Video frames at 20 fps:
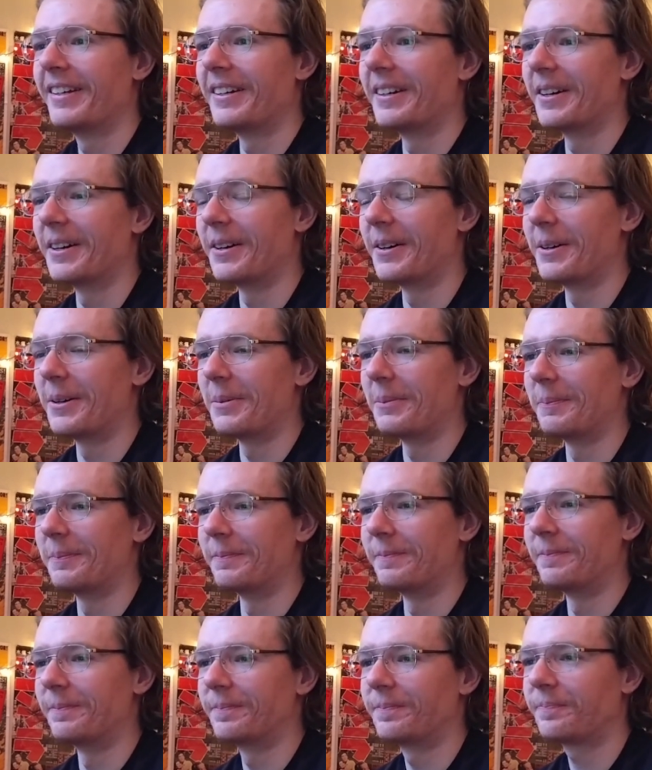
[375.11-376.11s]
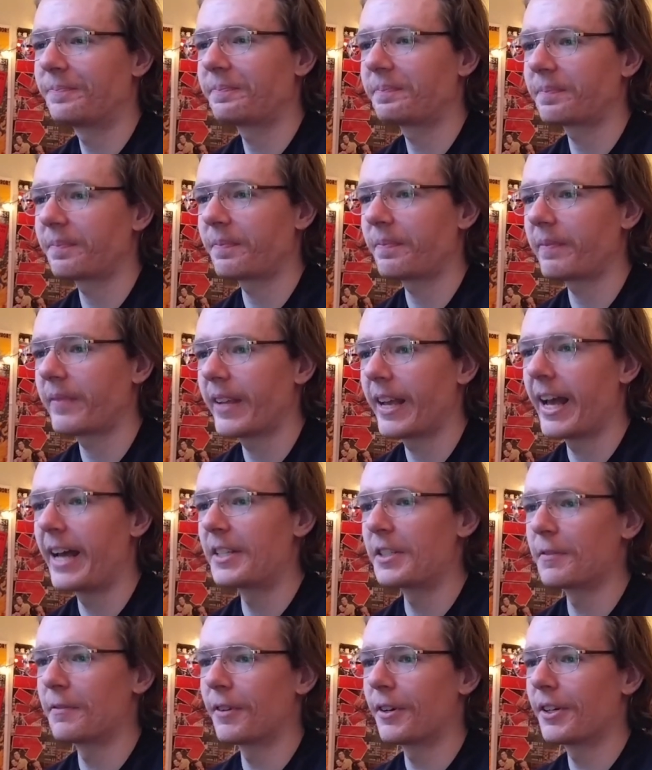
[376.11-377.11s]
It
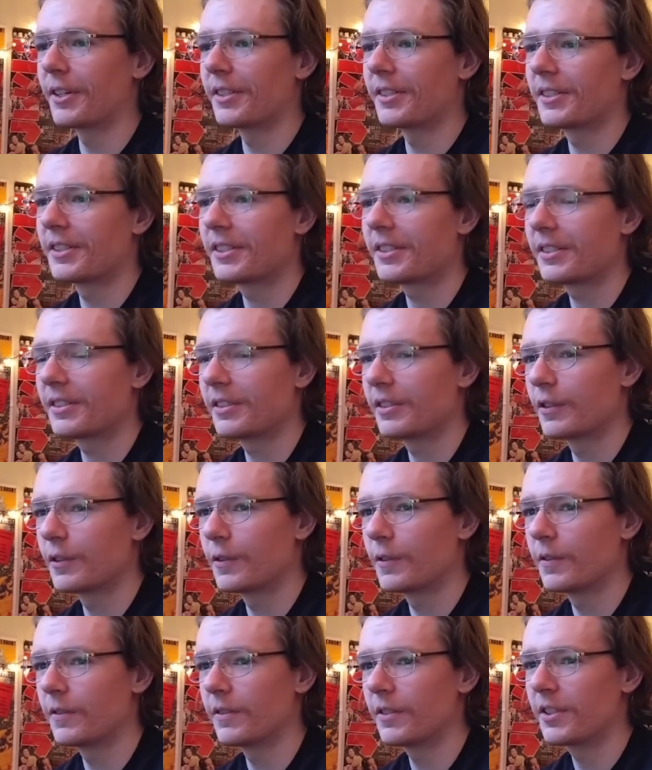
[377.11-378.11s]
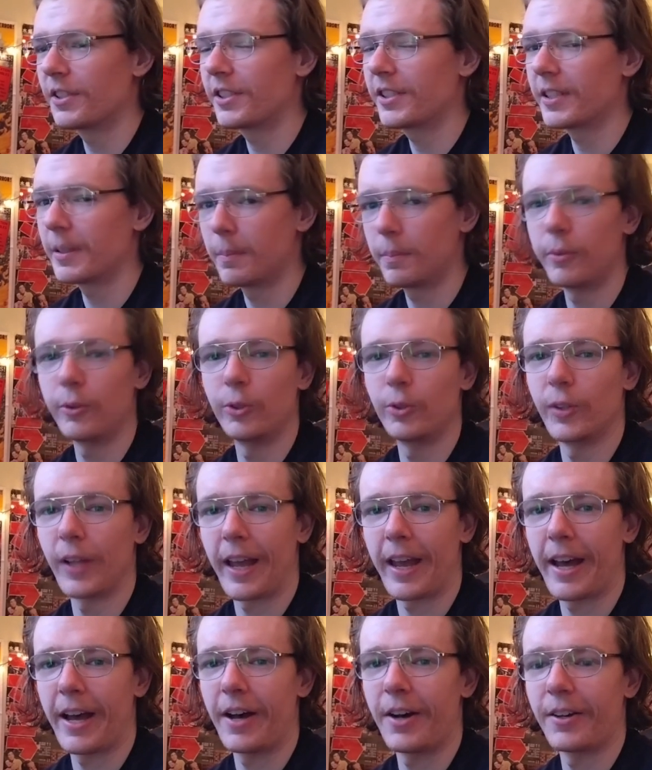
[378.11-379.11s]
has a very simple
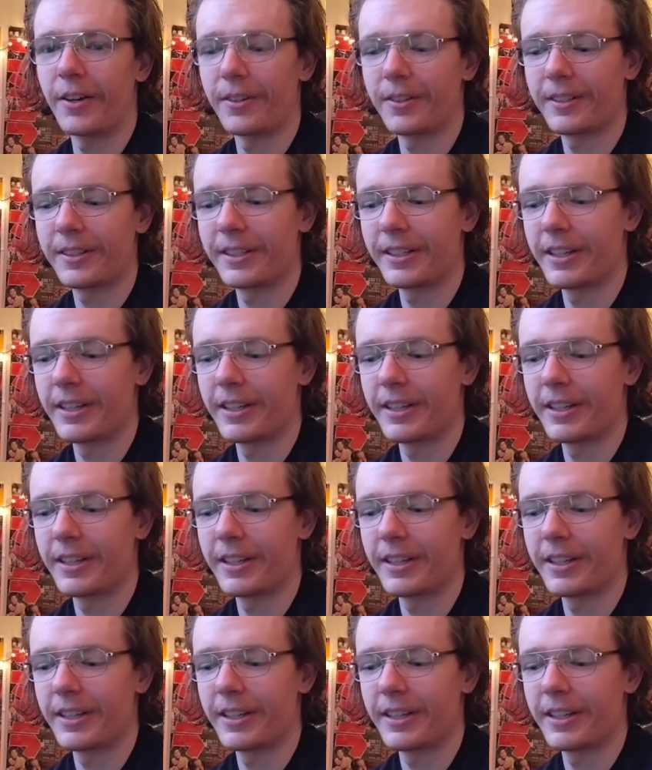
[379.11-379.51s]
layout.